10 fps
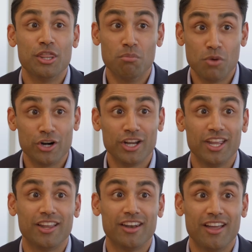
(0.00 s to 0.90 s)

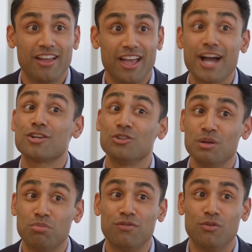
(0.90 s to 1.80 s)
market actually
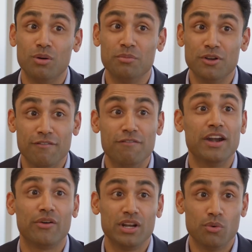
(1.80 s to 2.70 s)
performed
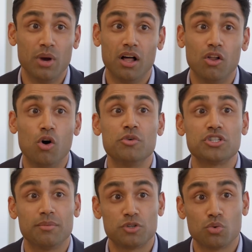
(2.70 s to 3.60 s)
very well, almost
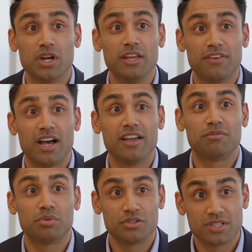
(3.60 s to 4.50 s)
up
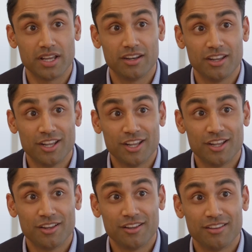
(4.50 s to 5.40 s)
25%,
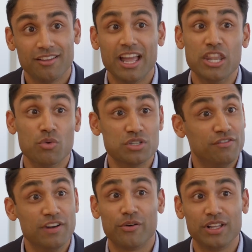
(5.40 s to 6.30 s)
and there was
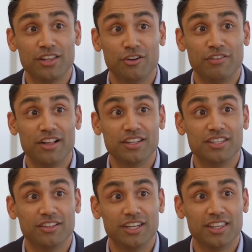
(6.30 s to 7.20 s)
very little
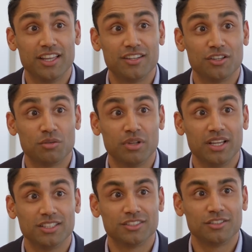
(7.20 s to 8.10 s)
volatility that took place.